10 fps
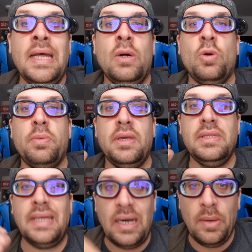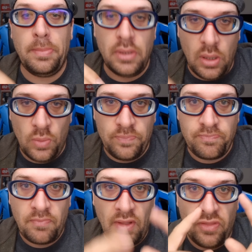will be down below.
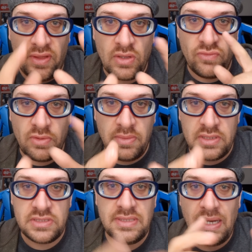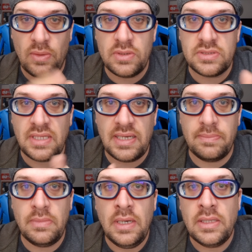Thank you very much. Now it is
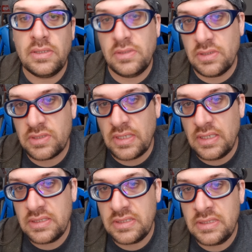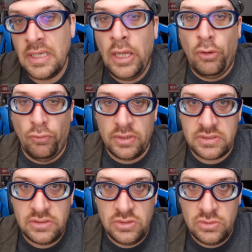time to discuss
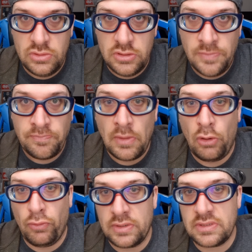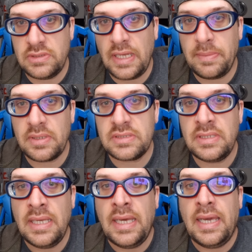wrestling news, wrestling
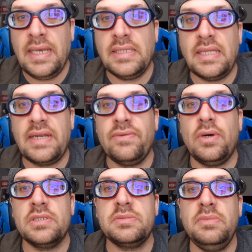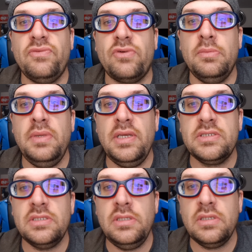topics, and a lot of awesome
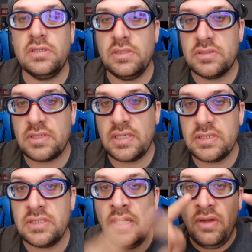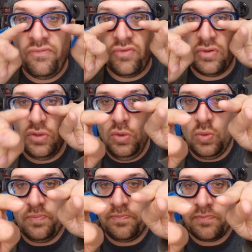information to discuss for
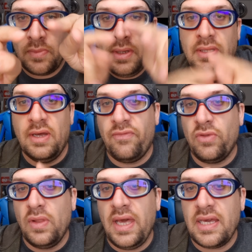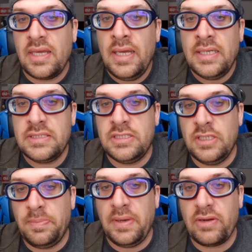you. Now, if you like,
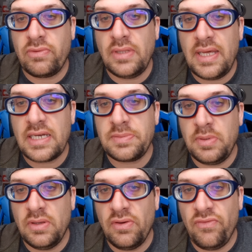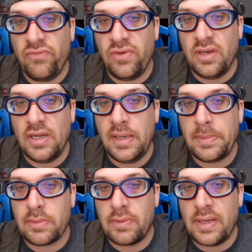sit back, relax, put your feet
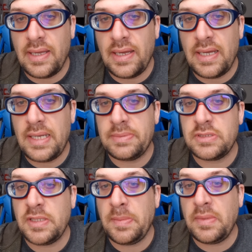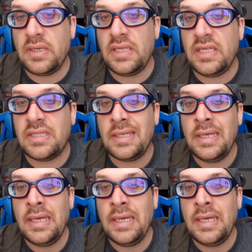up, grab something to eat,